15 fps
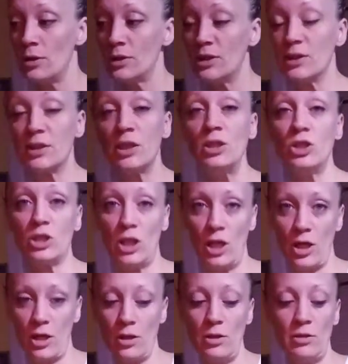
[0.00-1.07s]

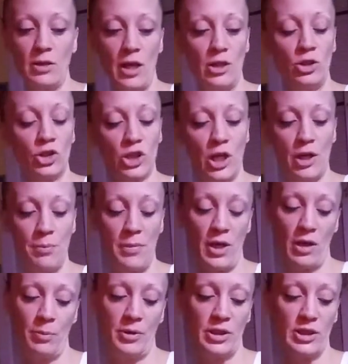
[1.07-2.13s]
decision that you're trying to
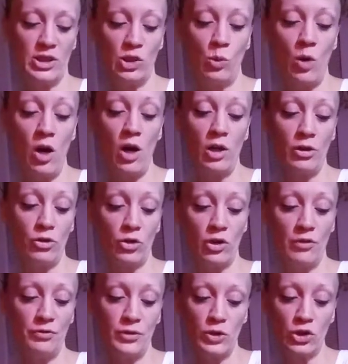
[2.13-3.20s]
make because you are a little
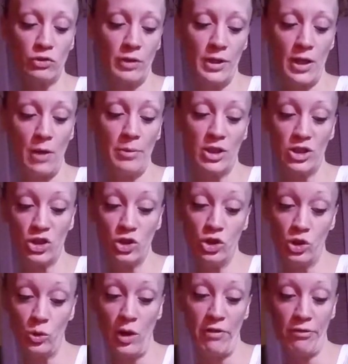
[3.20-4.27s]
confused right now because you
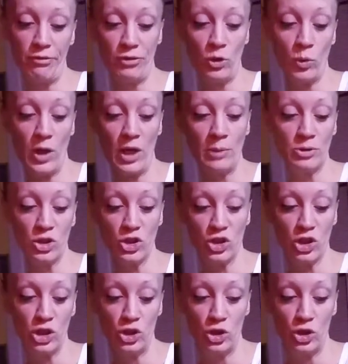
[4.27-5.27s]
do have a few options and